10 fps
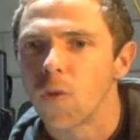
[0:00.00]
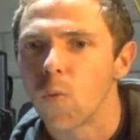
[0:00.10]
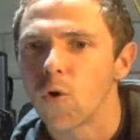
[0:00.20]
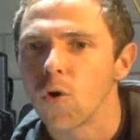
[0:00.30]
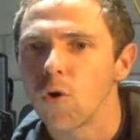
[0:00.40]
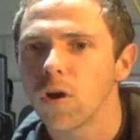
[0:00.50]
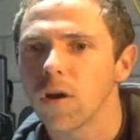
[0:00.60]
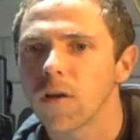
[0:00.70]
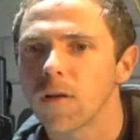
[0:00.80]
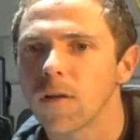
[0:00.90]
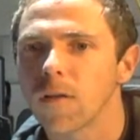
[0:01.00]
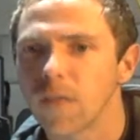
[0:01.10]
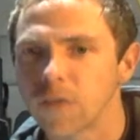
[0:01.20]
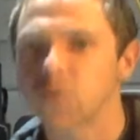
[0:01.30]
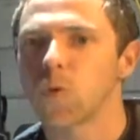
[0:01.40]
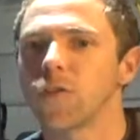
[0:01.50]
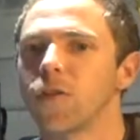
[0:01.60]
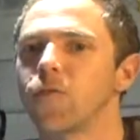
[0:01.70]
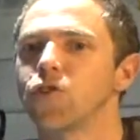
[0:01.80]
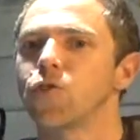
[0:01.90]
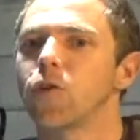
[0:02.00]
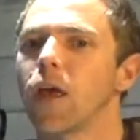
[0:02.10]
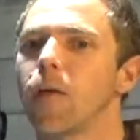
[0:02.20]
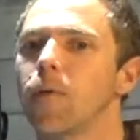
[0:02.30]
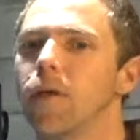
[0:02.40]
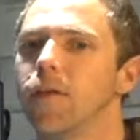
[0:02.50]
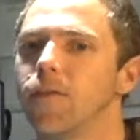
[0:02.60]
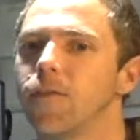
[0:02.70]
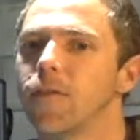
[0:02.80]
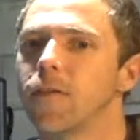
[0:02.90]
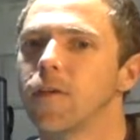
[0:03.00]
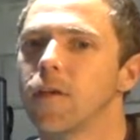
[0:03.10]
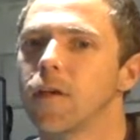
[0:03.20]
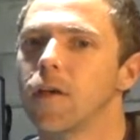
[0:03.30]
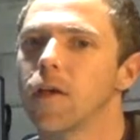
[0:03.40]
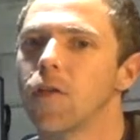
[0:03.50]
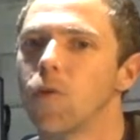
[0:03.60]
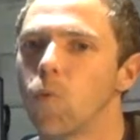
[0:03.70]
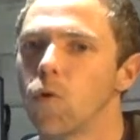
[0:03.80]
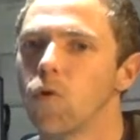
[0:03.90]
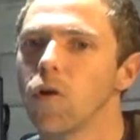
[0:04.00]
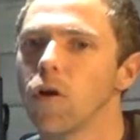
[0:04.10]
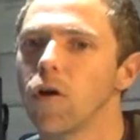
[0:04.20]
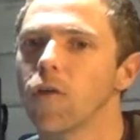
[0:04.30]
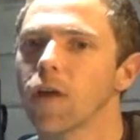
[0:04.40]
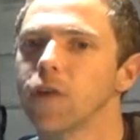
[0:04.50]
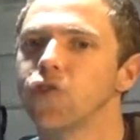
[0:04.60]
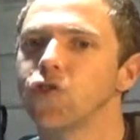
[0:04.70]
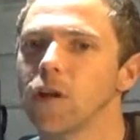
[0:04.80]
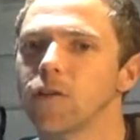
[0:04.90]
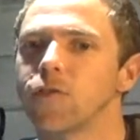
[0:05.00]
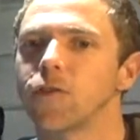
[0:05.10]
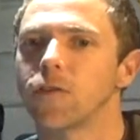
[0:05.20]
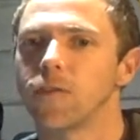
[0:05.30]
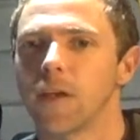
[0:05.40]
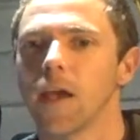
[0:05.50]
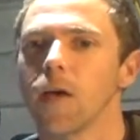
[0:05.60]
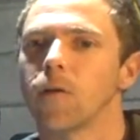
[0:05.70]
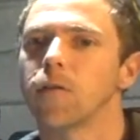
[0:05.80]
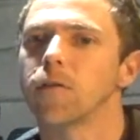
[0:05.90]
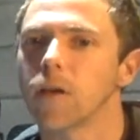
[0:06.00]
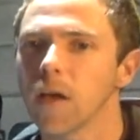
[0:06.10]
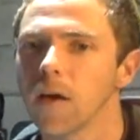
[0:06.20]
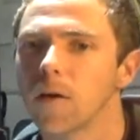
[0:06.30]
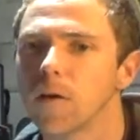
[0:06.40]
The World. This is what the official name is. The World Long Range Challenge Series. There you go. There you go.